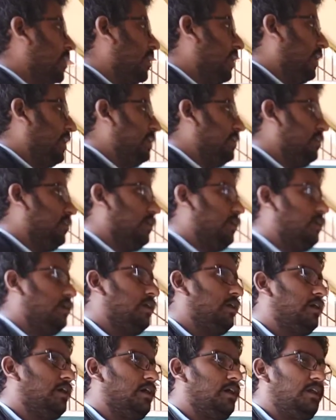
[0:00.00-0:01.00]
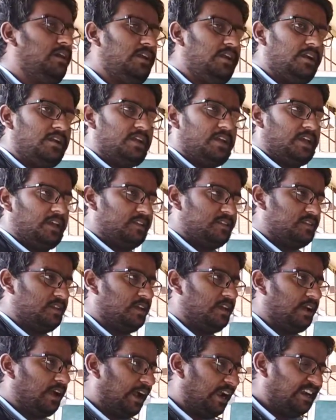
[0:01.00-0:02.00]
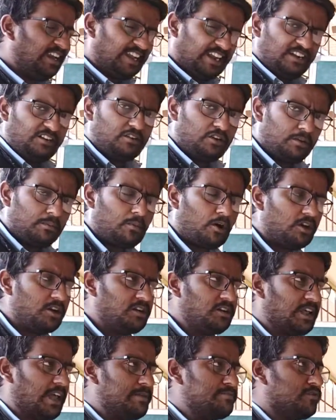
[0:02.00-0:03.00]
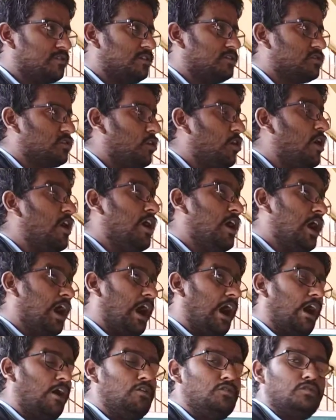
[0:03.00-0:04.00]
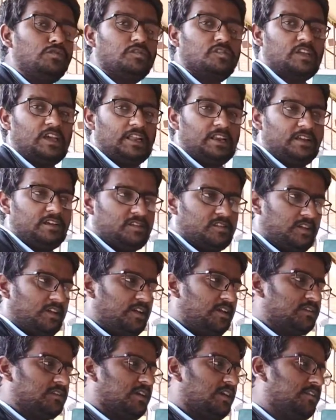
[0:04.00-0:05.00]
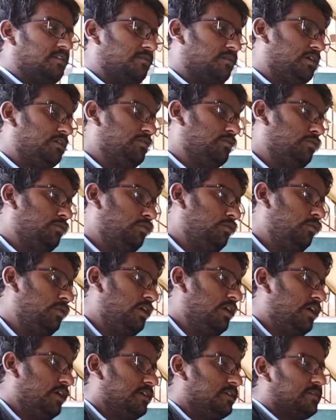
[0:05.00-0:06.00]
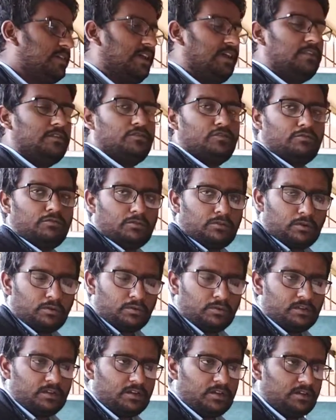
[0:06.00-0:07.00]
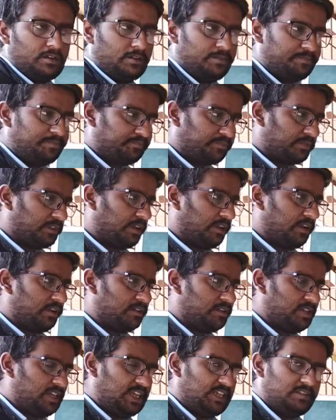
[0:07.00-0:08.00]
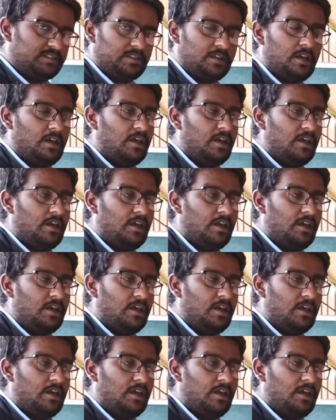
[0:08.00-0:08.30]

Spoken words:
In earlier days and in modern times also, how do sailors are the one who sails through the seas,